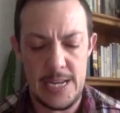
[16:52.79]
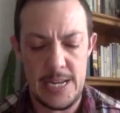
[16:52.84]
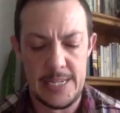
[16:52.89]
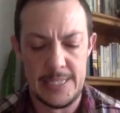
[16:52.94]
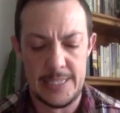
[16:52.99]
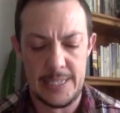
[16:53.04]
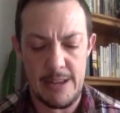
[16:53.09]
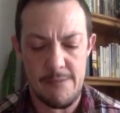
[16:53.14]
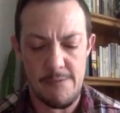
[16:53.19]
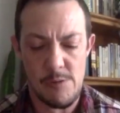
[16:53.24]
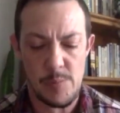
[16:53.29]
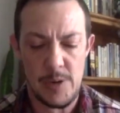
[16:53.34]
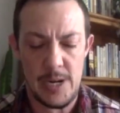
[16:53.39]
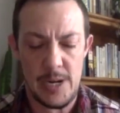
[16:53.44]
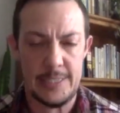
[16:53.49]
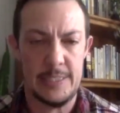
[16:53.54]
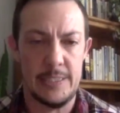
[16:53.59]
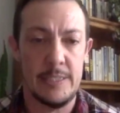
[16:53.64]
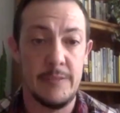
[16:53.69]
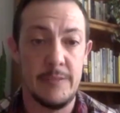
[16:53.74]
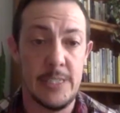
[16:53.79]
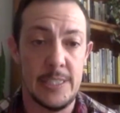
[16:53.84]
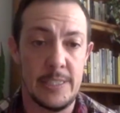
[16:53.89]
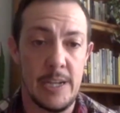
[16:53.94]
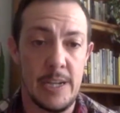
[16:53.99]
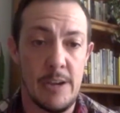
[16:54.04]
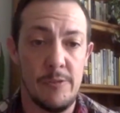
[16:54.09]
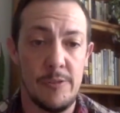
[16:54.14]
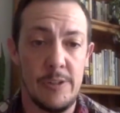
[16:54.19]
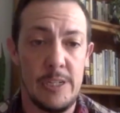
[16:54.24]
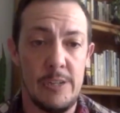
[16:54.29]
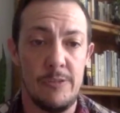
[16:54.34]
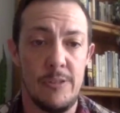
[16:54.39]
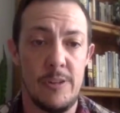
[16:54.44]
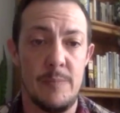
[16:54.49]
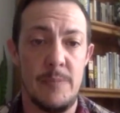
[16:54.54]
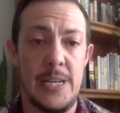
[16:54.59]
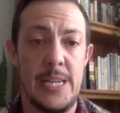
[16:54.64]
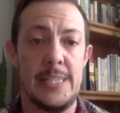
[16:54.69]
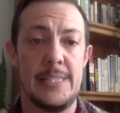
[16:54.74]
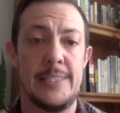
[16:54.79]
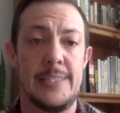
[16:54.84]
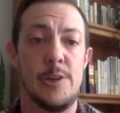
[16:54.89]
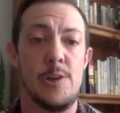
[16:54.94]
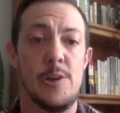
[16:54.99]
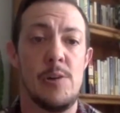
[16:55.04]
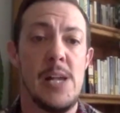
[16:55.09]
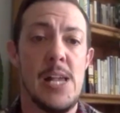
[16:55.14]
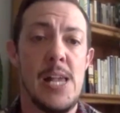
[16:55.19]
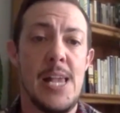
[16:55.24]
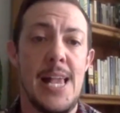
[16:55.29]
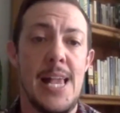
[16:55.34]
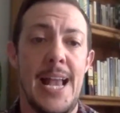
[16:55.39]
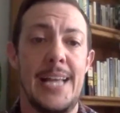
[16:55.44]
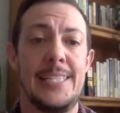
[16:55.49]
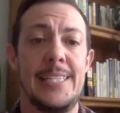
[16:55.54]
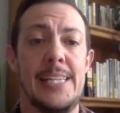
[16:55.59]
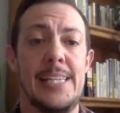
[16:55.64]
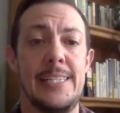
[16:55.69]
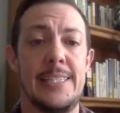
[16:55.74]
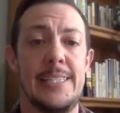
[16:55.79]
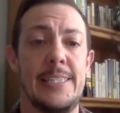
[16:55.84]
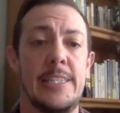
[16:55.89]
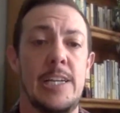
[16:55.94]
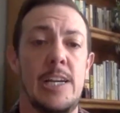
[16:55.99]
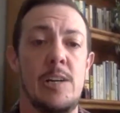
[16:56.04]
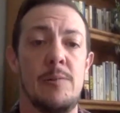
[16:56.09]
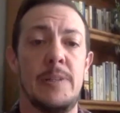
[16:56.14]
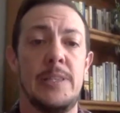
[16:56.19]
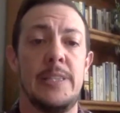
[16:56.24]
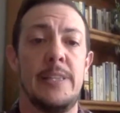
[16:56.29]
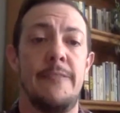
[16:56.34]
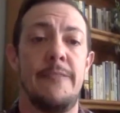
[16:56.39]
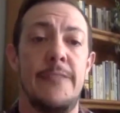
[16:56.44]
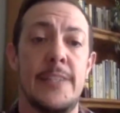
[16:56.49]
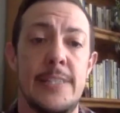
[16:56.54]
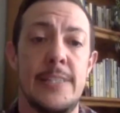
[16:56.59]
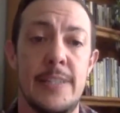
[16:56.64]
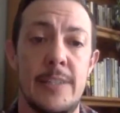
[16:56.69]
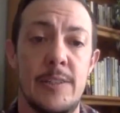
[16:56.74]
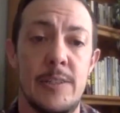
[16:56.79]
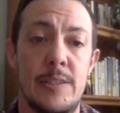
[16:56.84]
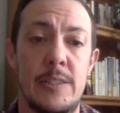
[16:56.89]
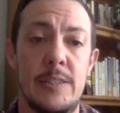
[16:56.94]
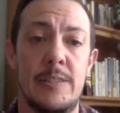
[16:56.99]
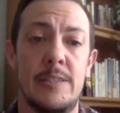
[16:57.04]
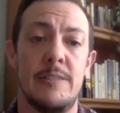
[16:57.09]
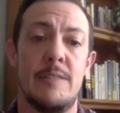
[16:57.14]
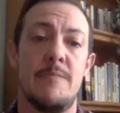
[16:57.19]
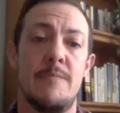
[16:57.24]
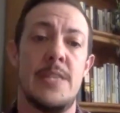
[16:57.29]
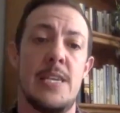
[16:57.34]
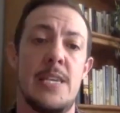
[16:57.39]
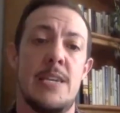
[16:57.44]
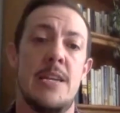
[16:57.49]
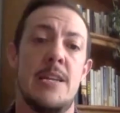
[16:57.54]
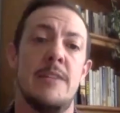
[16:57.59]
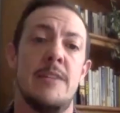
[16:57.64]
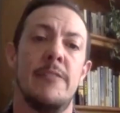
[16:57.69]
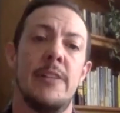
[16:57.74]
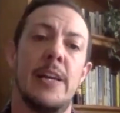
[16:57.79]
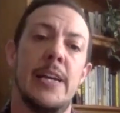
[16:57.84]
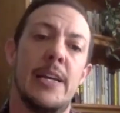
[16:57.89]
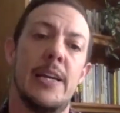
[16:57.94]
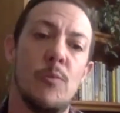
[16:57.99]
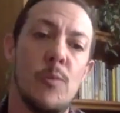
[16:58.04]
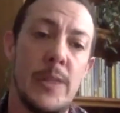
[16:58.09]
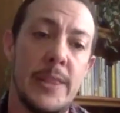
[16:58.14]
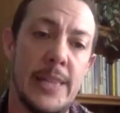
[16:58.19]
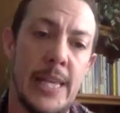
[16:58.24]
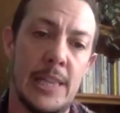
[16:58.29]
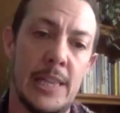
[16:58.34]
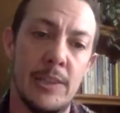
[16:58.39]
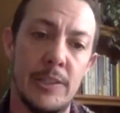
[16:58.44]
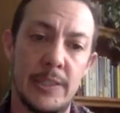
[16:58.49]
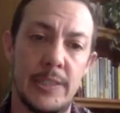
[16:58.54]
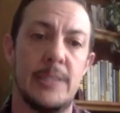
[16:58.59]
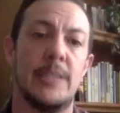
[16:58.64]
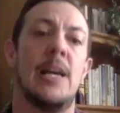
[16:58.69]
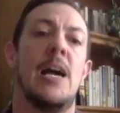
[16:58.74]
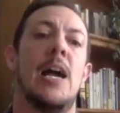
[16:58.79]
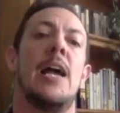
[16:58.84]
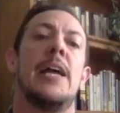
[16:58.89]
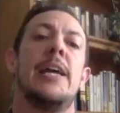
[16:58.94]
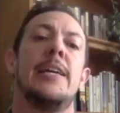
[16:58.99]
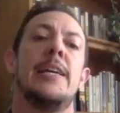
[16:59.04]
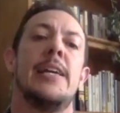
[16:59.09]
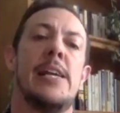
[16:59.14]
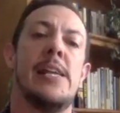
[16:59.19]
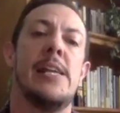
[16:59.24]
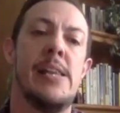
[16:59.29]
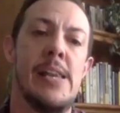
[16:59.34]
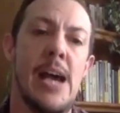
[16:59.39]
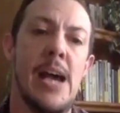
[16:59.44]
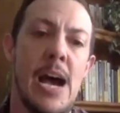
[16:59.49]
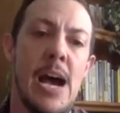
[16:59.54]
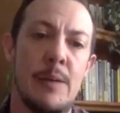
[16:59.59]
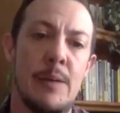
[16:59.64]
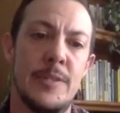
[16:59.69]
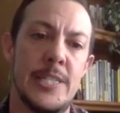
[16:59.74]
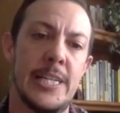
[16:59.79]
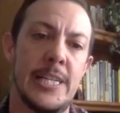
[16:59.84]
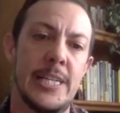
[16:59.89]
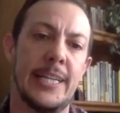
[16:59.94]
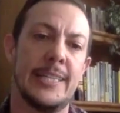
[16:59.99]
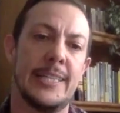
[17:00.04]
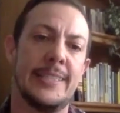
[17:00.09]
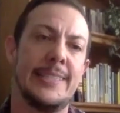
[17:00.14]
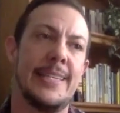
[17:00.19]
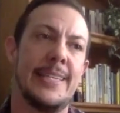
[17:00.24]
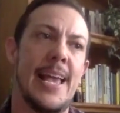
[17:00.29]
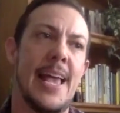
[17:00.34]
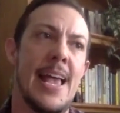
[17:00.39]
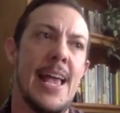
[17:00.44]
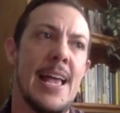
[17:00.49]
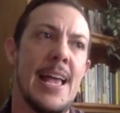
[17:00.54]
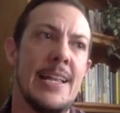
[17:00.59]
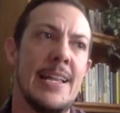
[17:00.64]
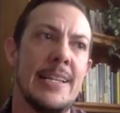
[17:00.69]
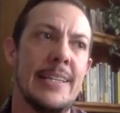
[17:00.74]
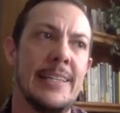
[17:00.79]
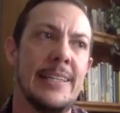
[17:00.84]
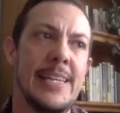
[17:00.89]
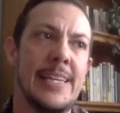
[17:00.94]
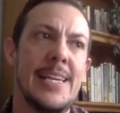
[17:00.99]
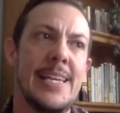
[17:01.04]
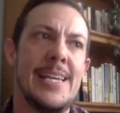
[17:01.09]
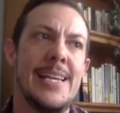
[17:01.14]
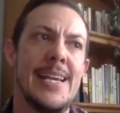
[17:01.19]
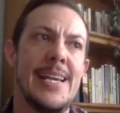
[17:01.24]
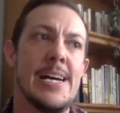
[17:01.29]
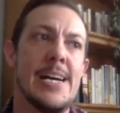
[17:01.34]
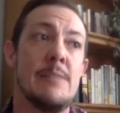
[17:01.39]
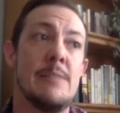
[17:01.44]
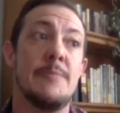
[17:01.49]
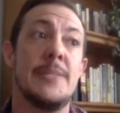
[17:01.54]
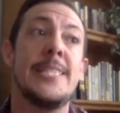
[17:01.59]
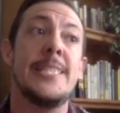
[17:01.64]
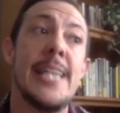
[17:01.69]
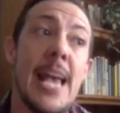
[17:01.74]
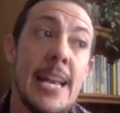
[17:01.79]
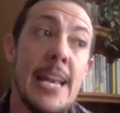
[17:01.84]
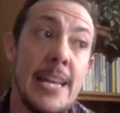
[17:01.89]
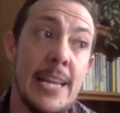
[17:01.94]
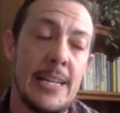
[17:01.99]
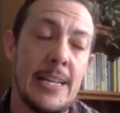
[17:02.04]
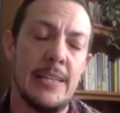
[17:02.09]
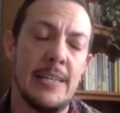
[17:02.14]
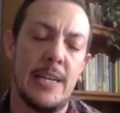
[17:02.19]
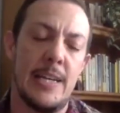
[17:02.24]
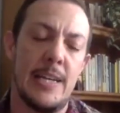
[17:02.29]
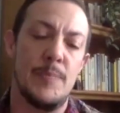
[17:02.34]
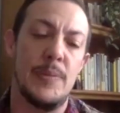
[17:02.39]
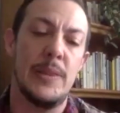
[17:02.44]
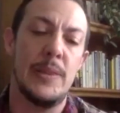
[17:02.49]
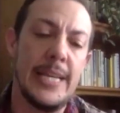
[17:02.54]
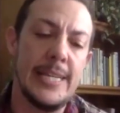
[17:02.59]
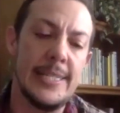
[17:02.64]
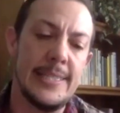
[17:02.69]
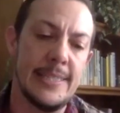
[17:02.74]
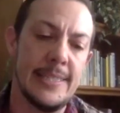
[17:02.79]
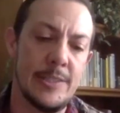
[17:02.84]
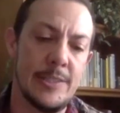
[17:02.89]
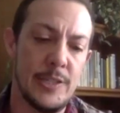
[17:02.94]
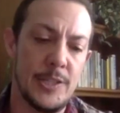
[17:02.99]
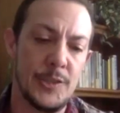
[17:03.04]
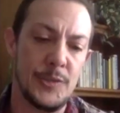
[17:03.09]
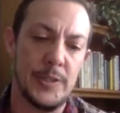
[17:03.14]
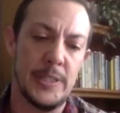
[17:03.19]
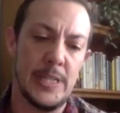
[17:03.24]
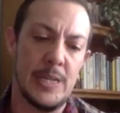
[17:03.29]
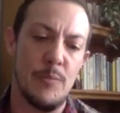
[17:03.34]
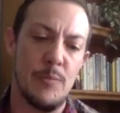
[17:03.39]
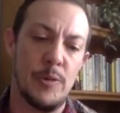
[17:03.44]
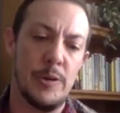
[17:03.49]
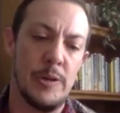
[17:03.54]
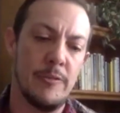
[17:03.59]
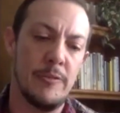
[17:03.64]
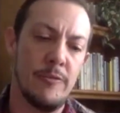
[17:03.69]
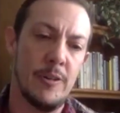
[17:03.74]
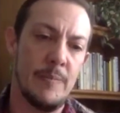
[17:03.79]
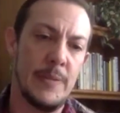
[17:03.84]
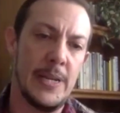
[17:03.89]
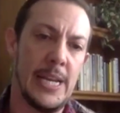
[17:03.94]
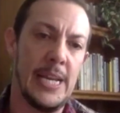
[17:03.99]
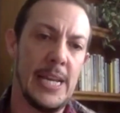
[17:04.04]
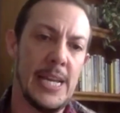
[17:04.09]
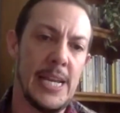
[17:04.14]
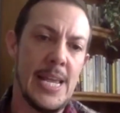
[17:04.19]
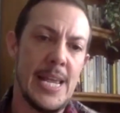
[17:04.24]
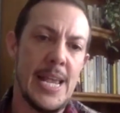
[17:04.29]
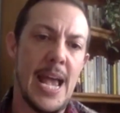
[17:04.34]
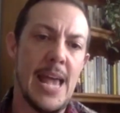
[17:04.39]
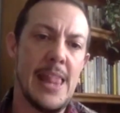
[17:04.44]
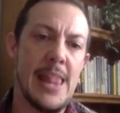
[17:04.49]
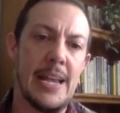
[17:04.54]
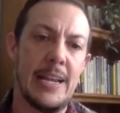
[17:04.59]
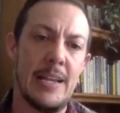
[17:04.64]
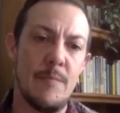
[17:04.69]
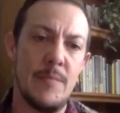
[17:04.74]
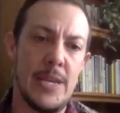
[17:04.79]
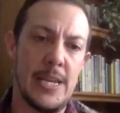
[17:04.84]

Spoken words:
It's kind of a process of discovery for me. So I tend to start with the physical. So I'm thinking of like what they look like, and objects, and setting, like place is always really important for me. And that can be